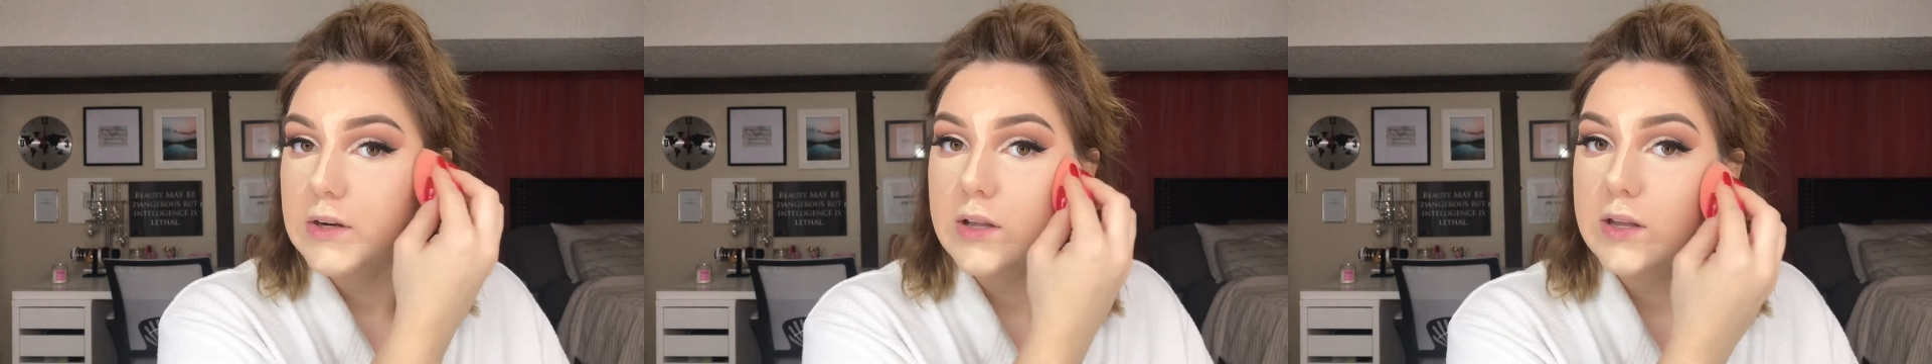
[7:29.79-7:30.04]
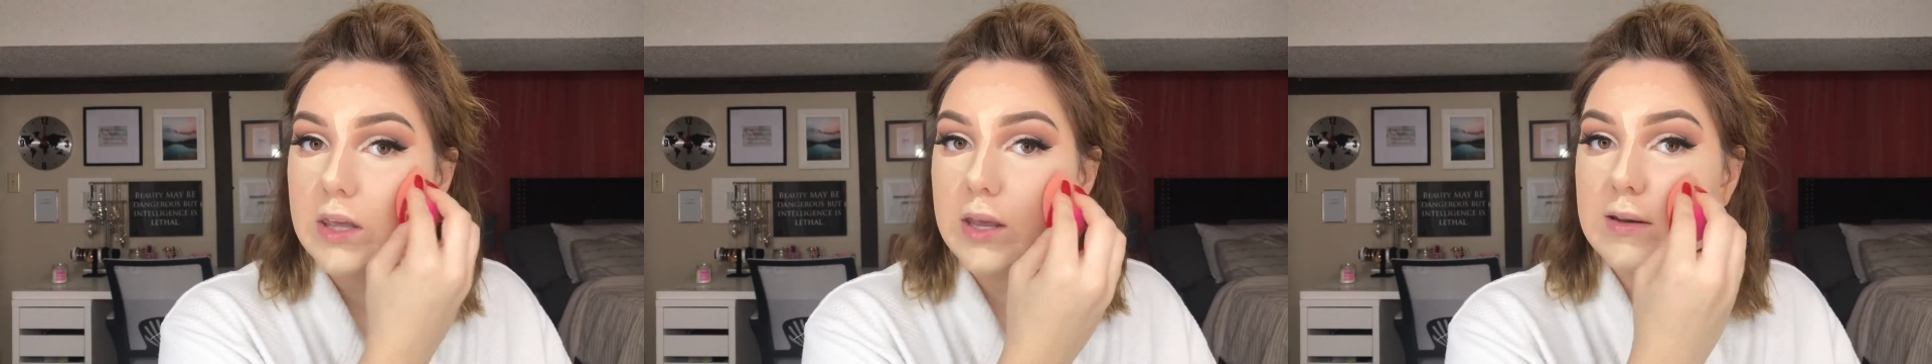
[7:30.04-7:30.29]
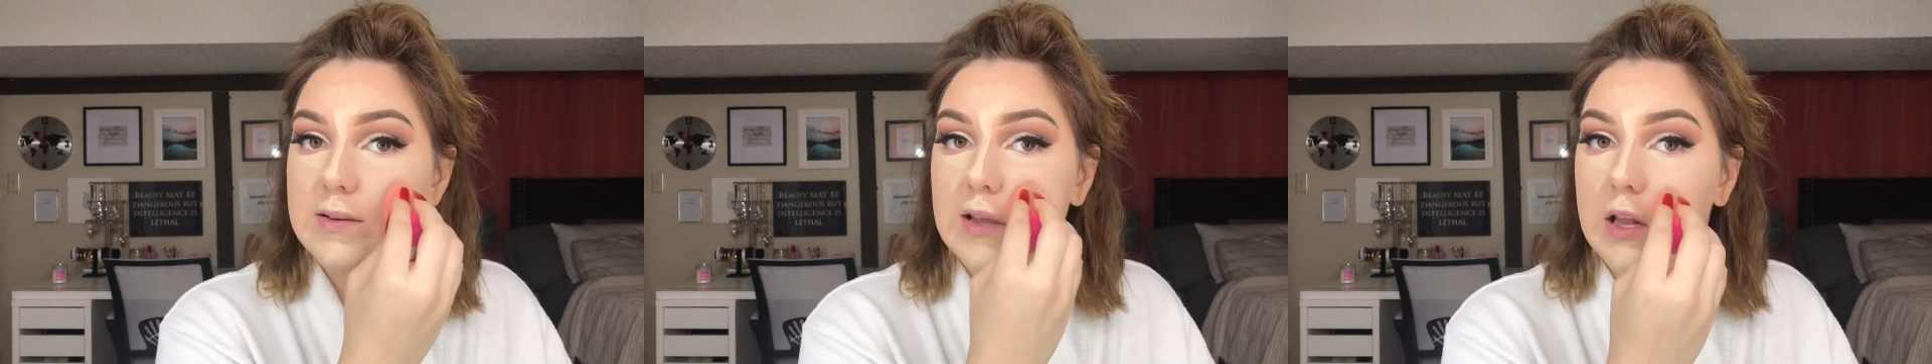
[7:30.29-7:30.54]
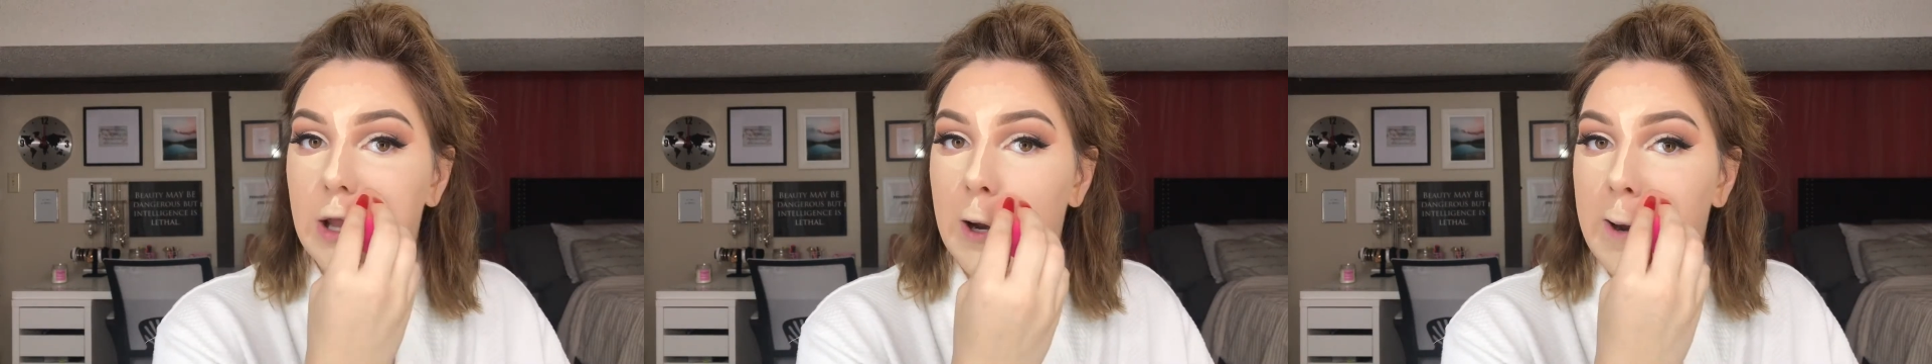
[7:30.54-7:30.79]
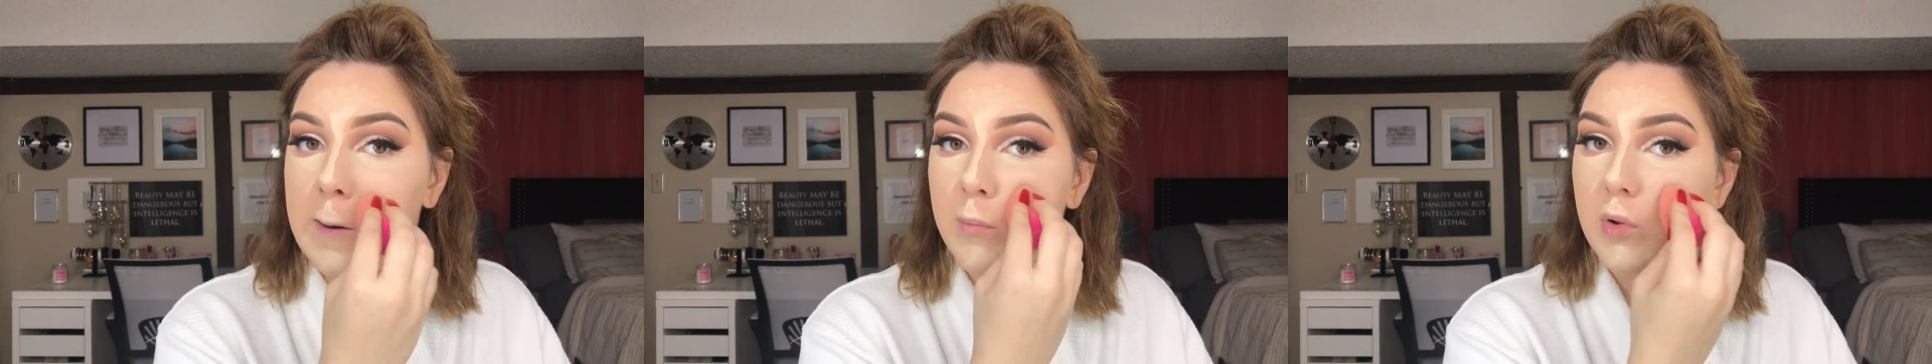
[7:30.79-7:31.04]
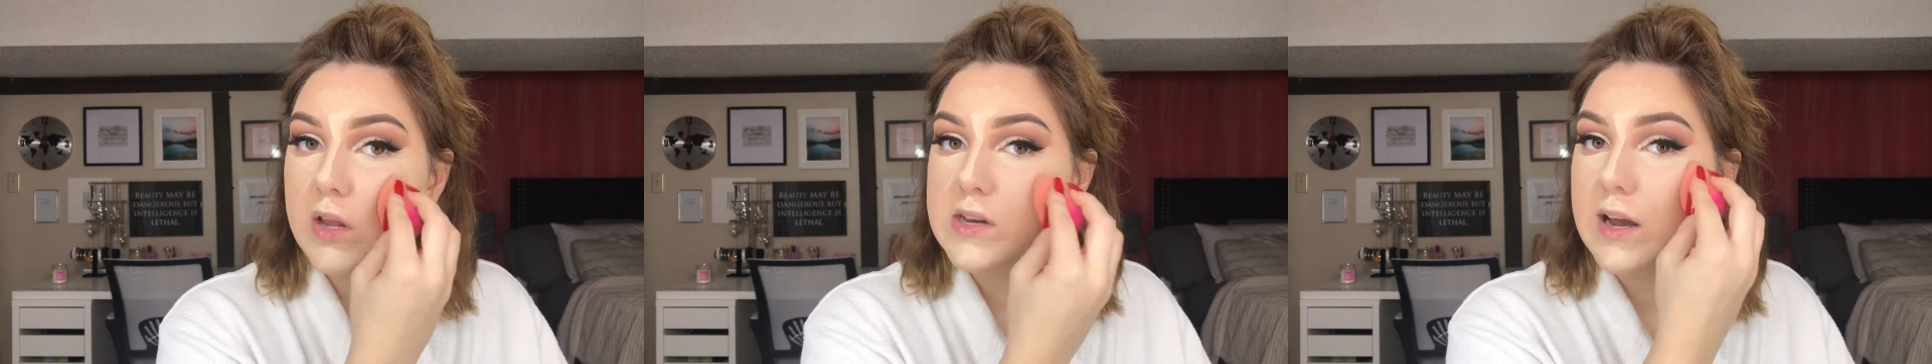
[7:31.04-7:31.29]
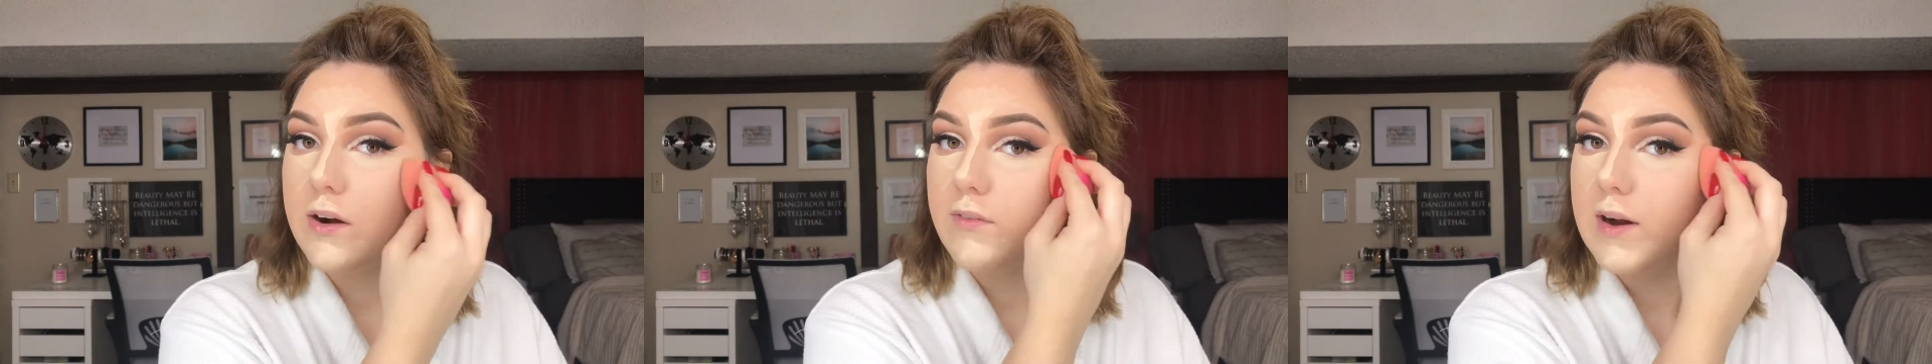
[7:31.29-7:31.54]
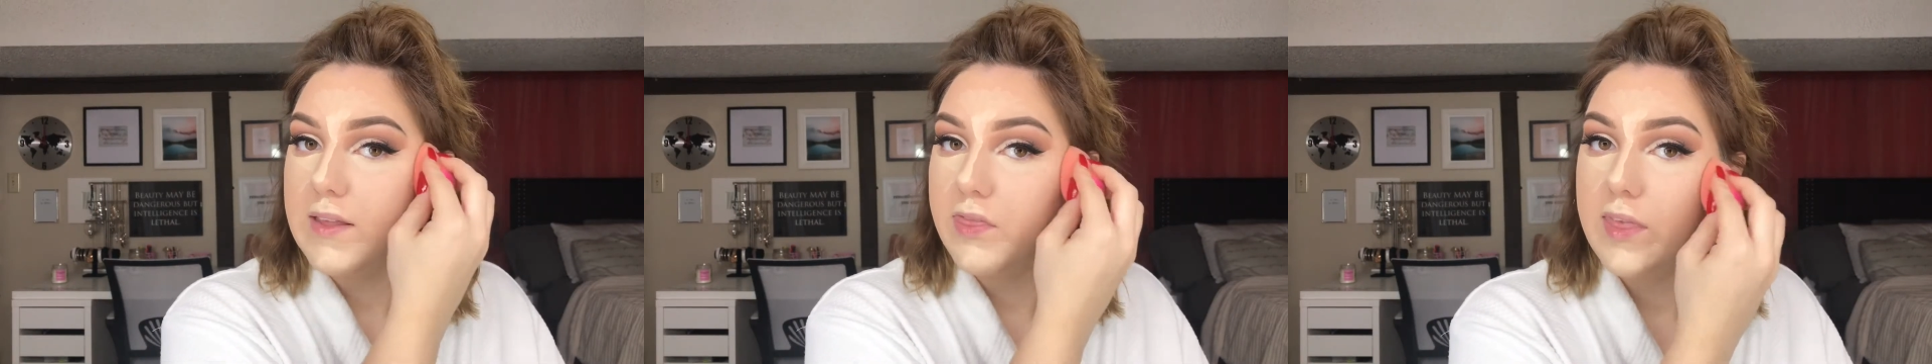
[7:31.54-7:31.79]
on the concealer and blend out
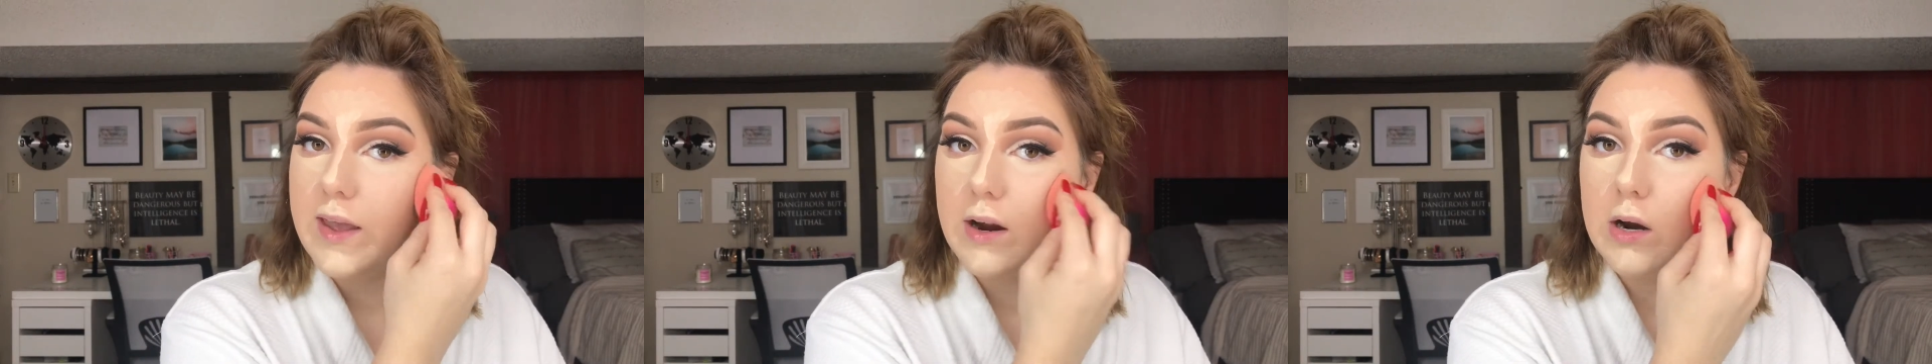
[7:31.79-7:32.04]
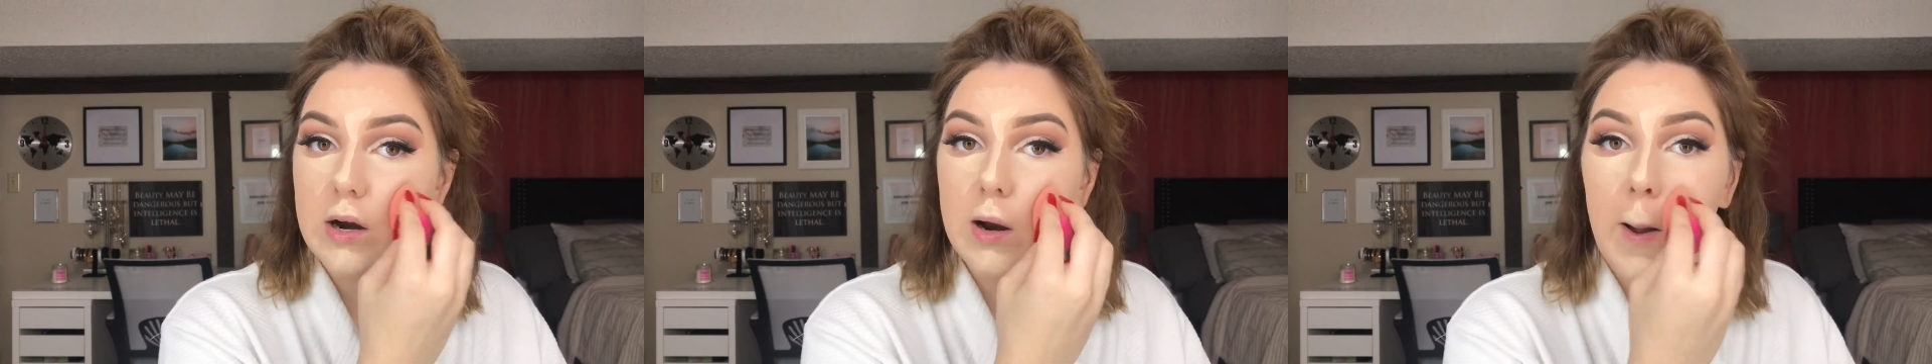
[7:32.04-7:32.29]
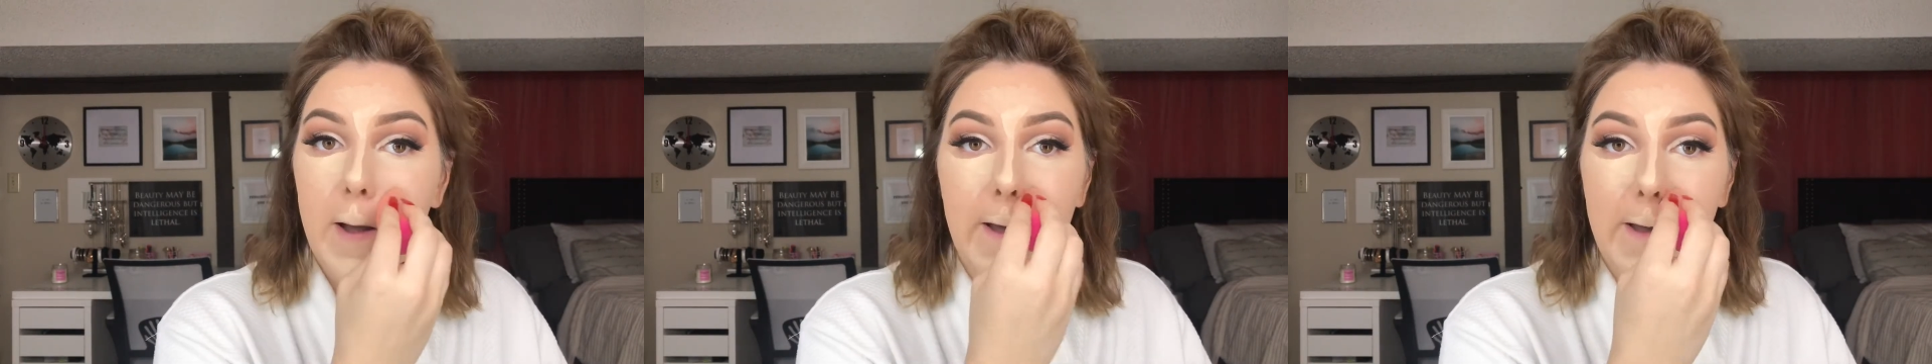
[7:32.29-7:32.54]
right there